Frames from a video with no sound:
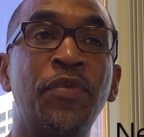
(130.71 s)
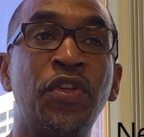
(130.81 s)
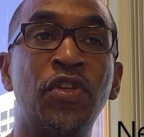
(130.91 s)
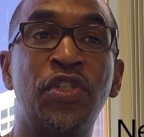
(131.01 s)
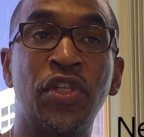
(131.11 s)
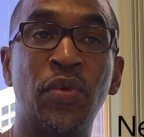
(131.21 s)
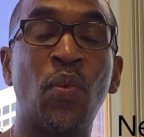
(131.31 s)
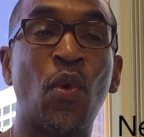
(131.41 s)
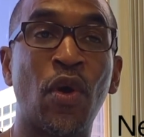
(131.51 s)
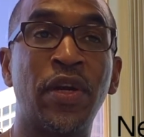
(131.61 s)
you should
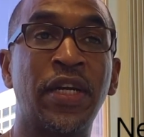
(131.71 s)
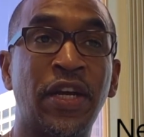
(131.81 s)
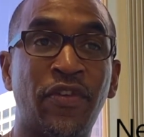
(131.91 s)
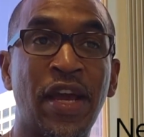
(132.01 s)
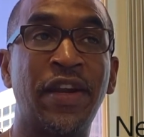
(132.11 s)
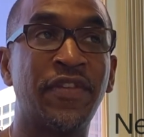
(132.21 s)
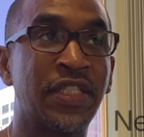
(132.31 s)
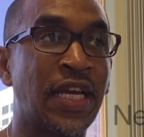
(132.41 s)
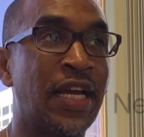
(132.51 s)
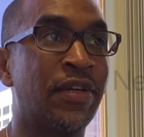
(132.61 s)
warrant a grant of
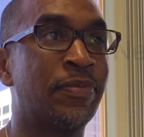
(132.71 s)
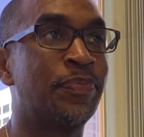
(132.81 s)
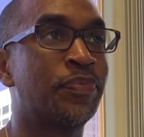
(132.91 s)
asylum.